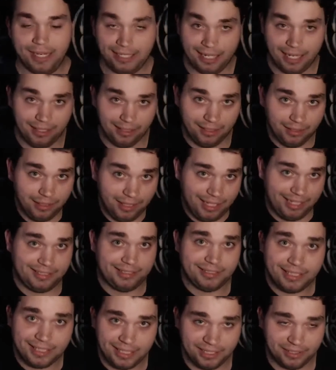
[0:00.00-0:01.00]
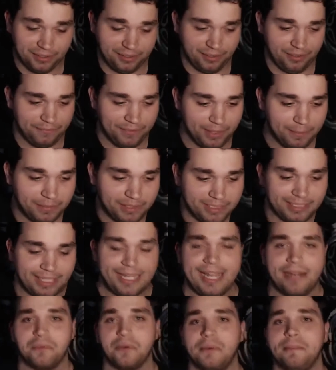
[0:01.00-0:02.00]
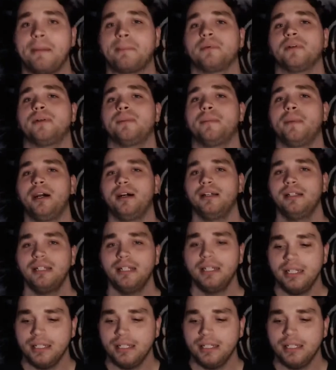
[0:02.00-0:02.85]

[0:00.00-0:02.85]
I got a list here of them because I can't remember them all.